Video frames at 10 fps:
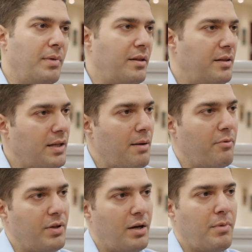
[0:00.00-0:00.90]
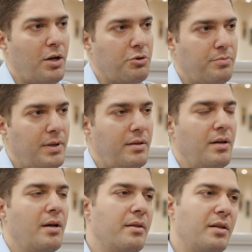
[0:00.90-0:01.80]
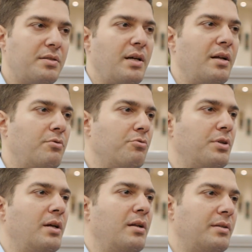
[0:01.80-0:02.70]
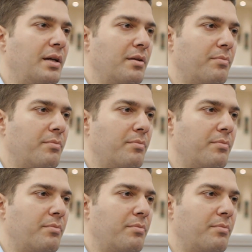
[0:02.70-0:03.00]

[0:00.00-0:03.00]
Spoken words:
but at the time of the announcement, they decided to sell and take their